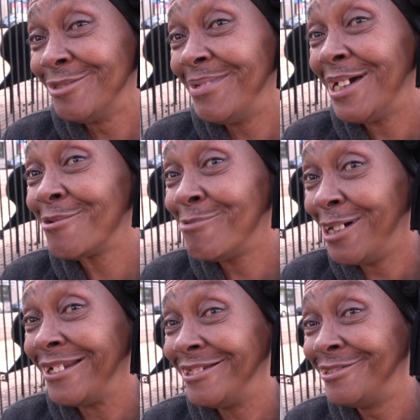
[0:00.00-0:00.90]
No matter
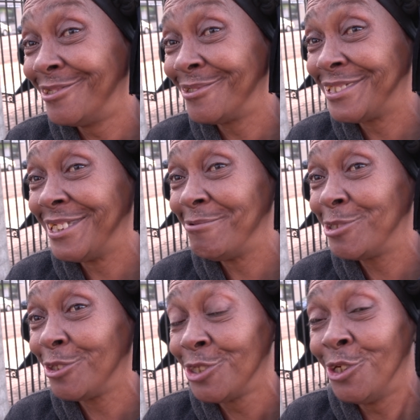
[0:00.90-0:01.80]
what, you know what I'm saying?
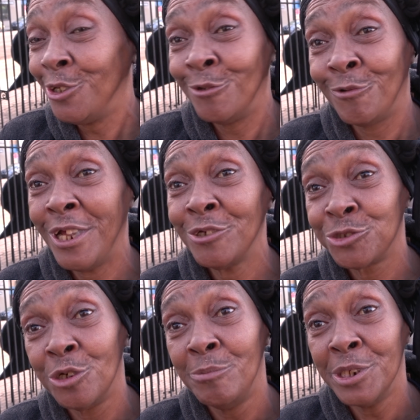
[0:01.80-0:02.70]
Because
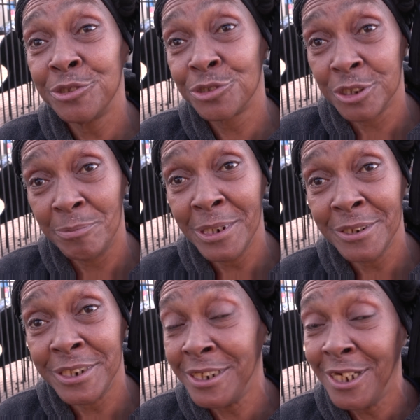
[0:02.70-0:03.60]
without your mental
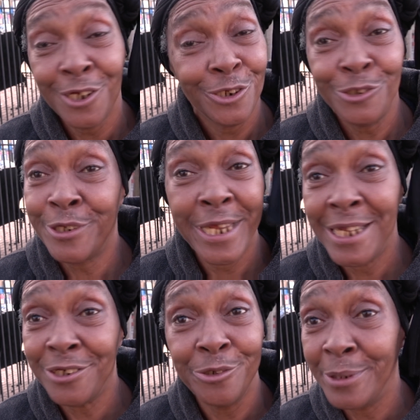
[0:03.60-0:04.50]
stability, you
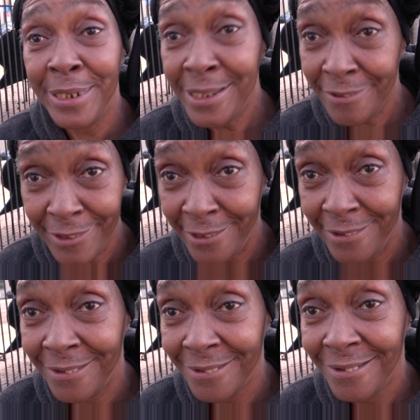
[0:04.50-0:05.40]
can't do
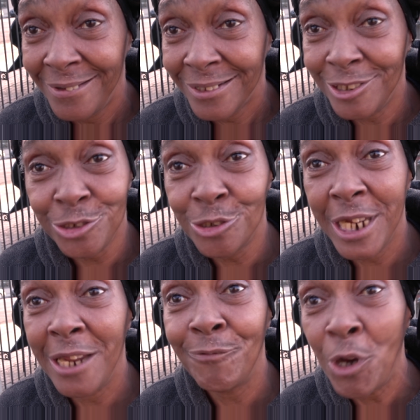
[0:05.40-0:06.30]
anything because you
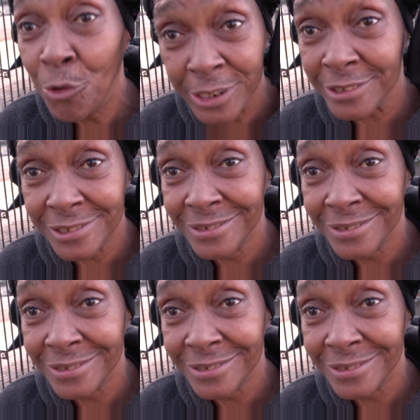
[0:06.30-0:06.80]
can't focus.